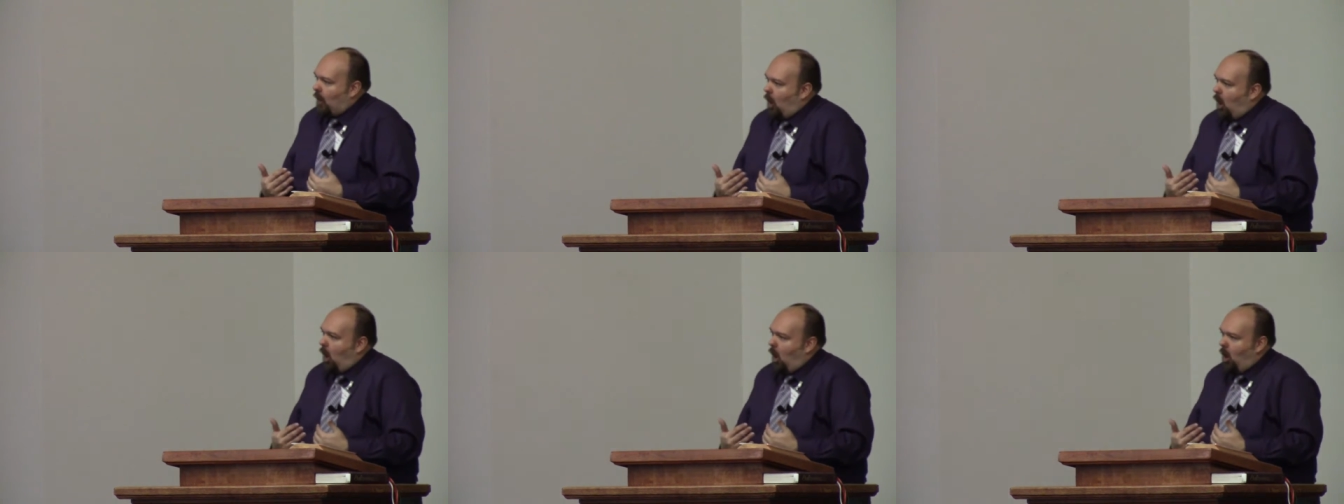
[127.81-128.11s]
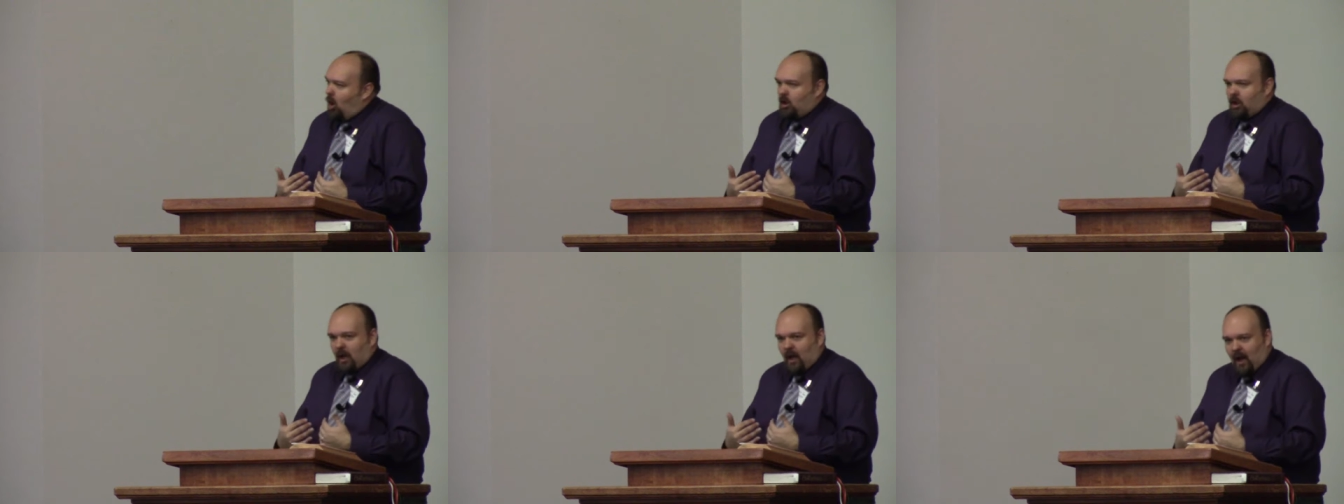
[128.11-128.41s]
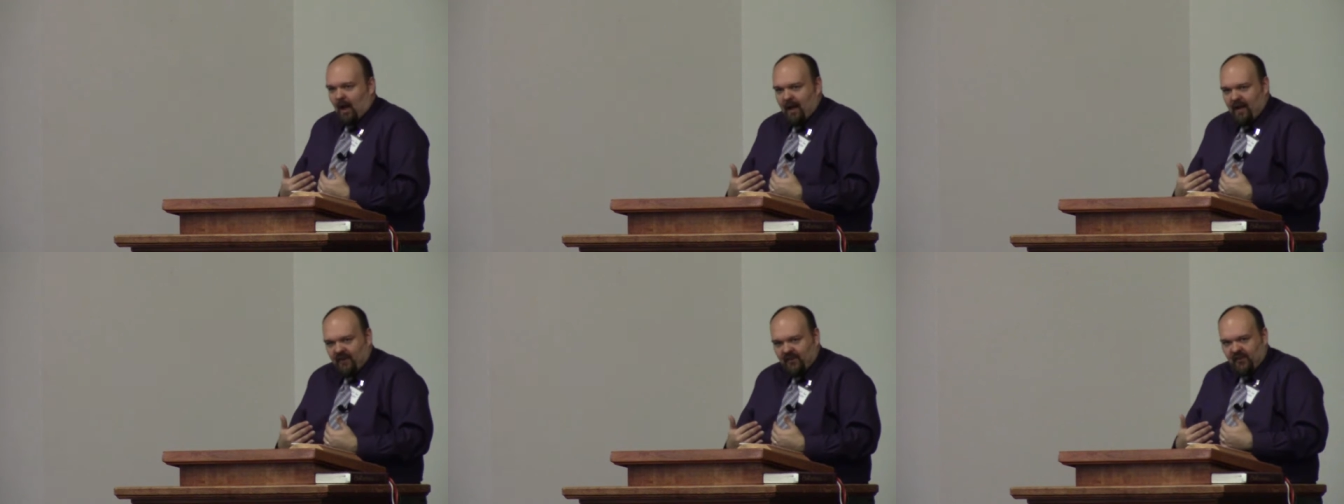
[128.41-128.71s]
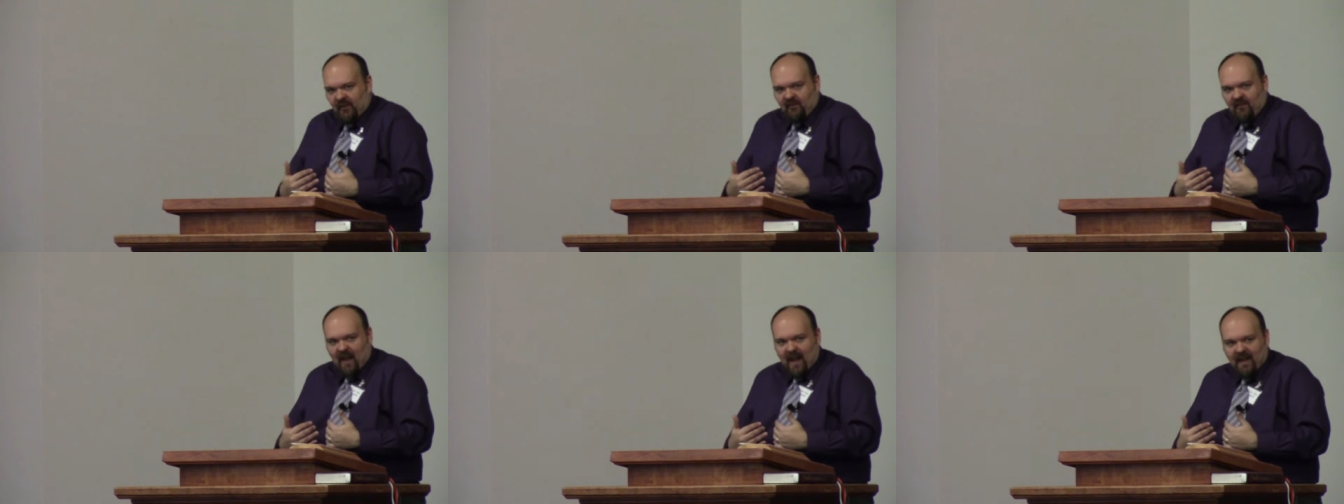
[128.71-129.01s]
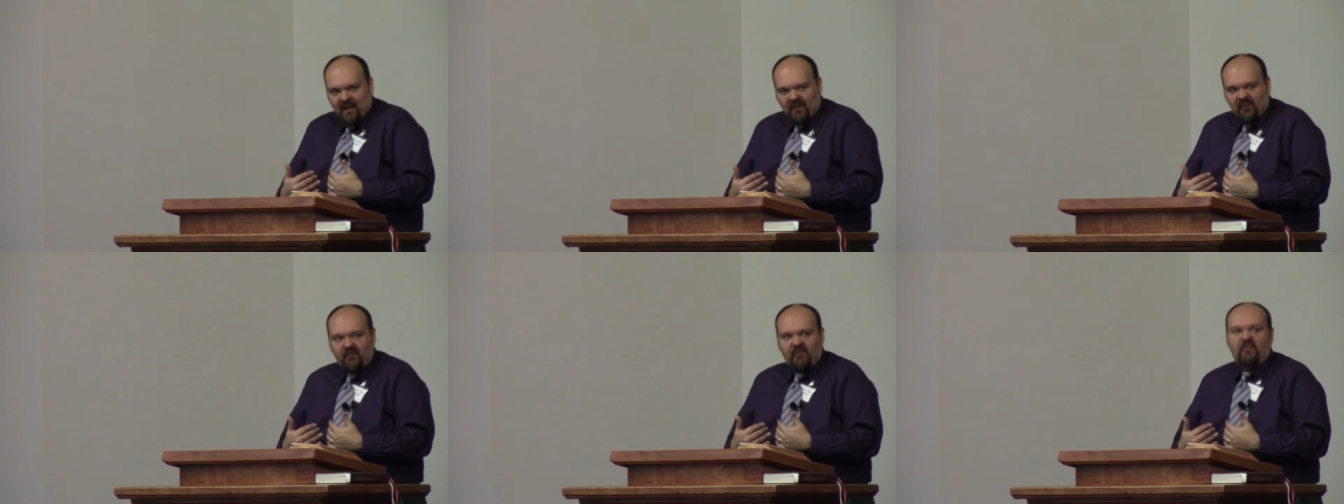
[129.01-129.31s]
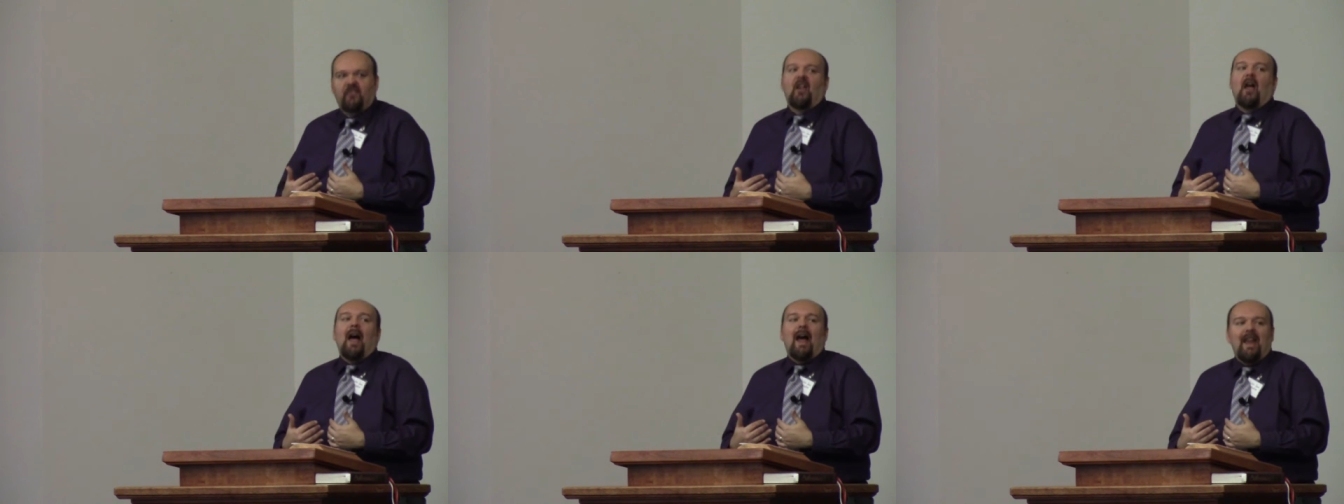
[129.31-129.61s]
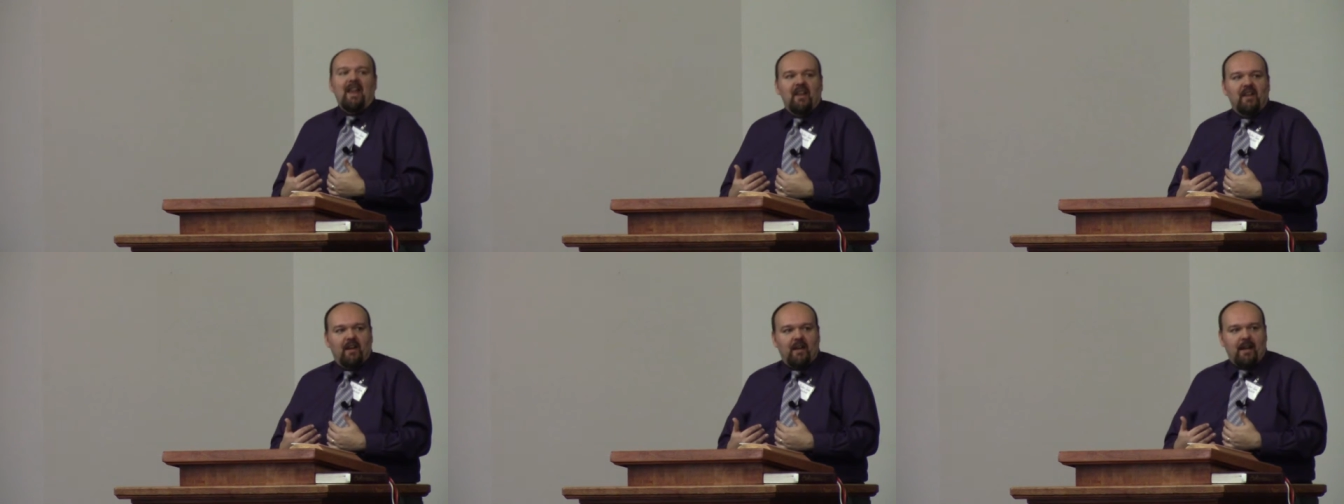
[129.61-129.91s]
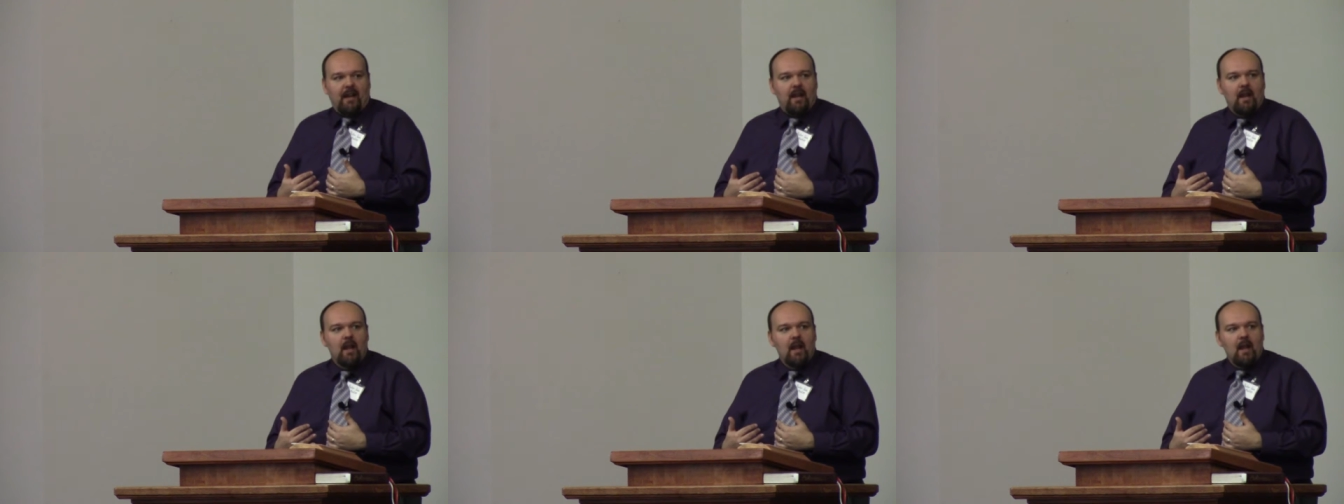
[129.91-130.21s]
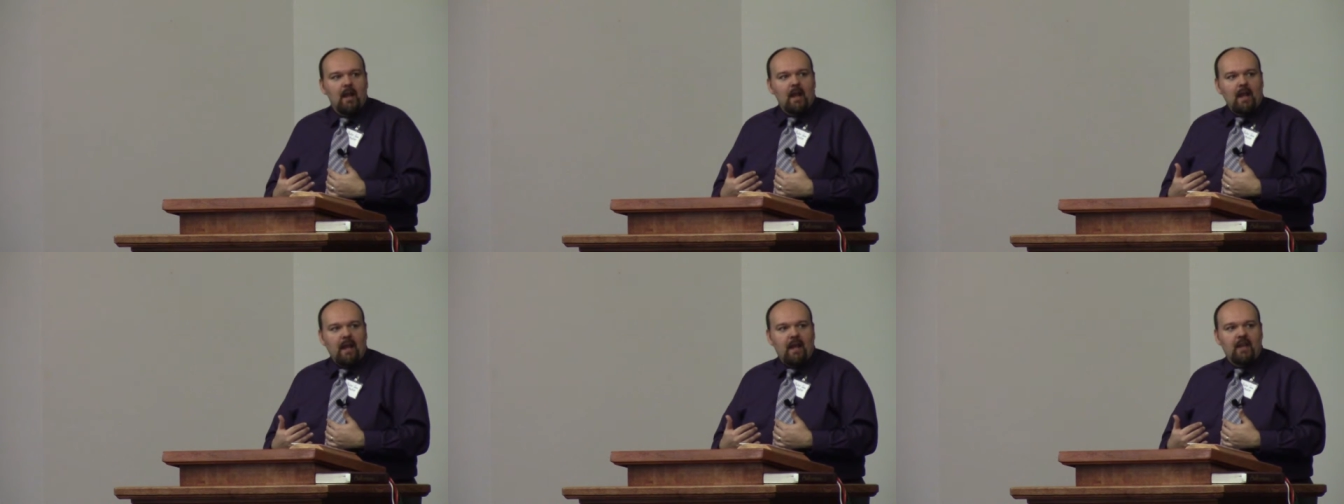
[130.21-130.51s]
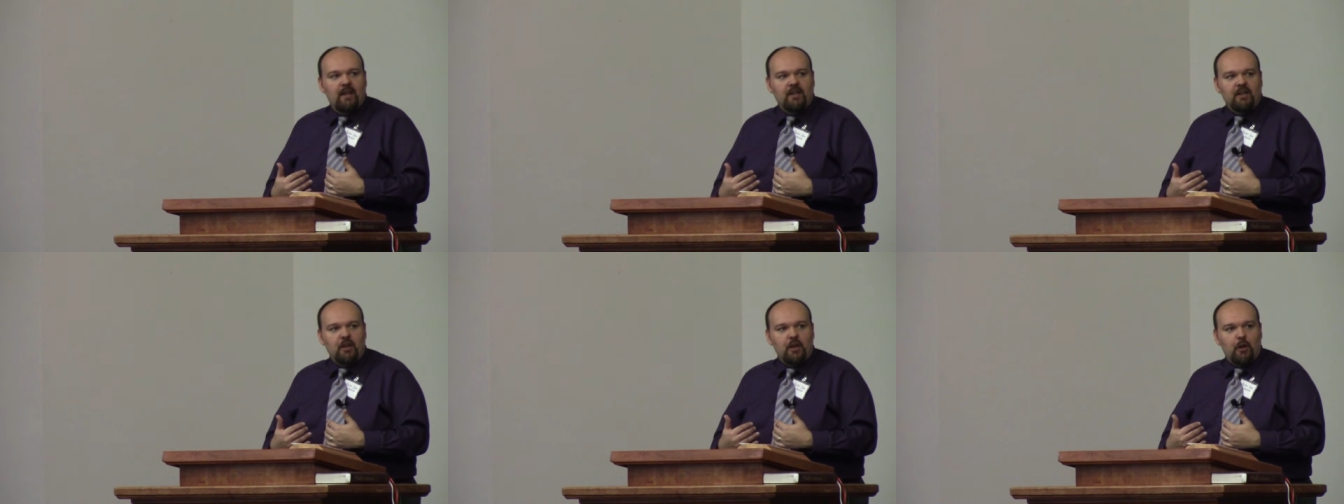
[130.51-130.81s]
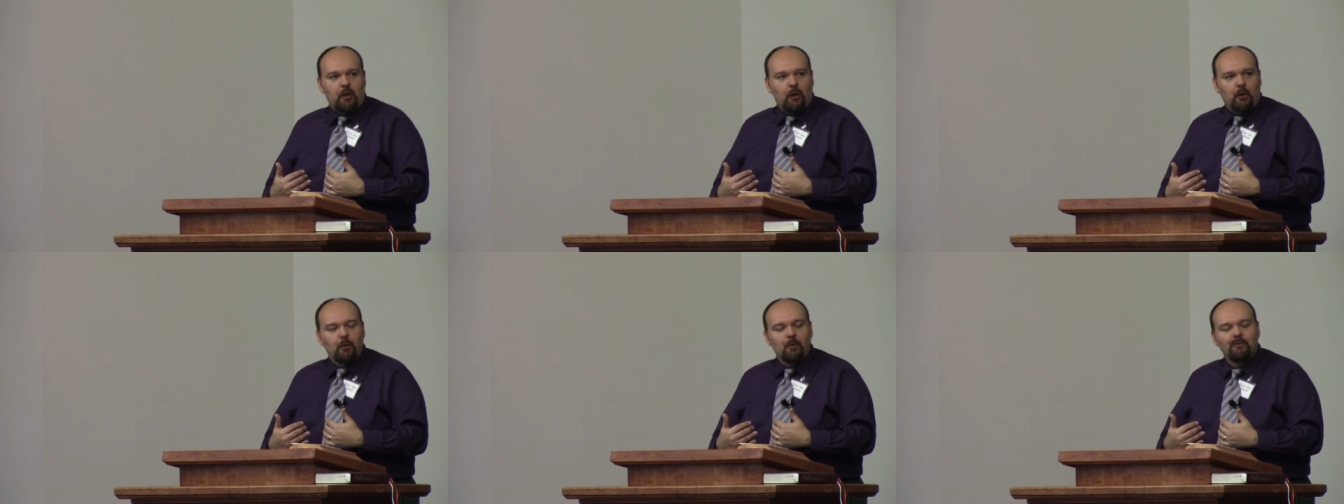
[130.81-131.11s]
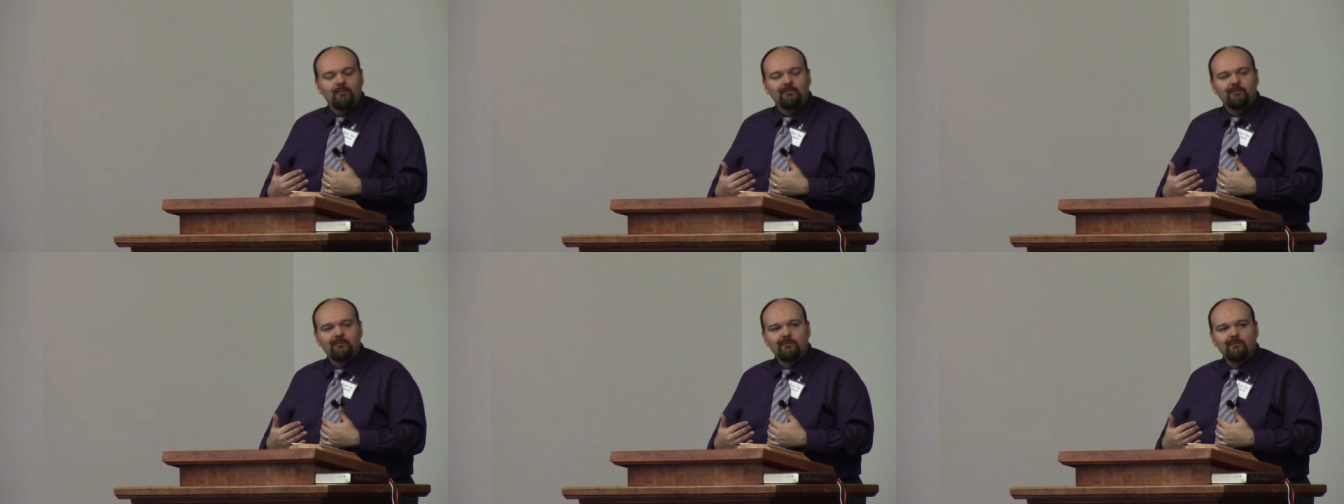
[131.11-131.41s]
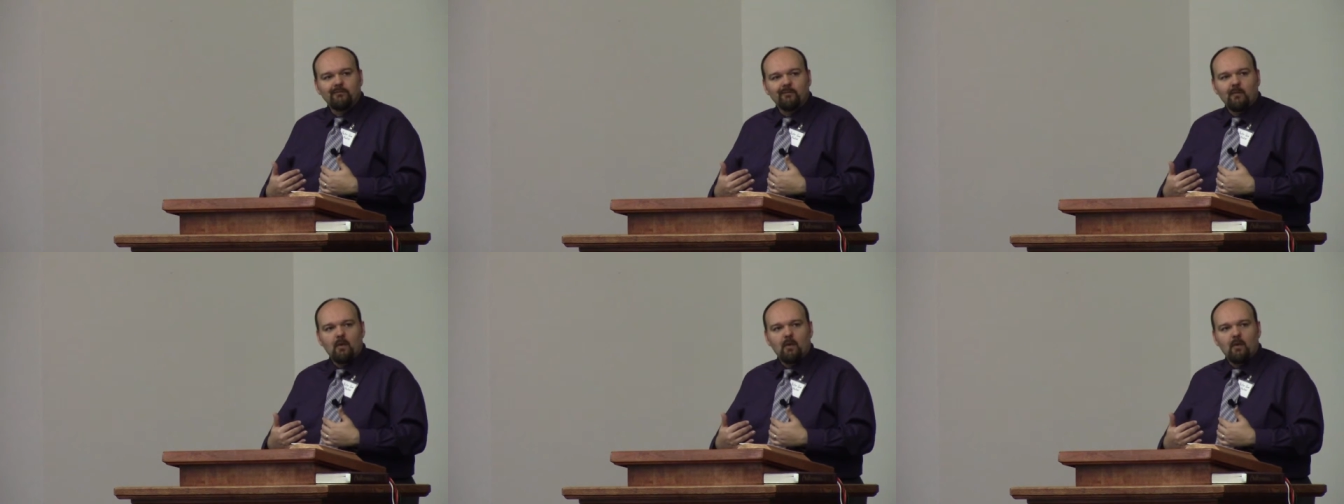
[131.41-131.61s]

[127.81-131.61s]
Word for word: all kinds of anxiety in you.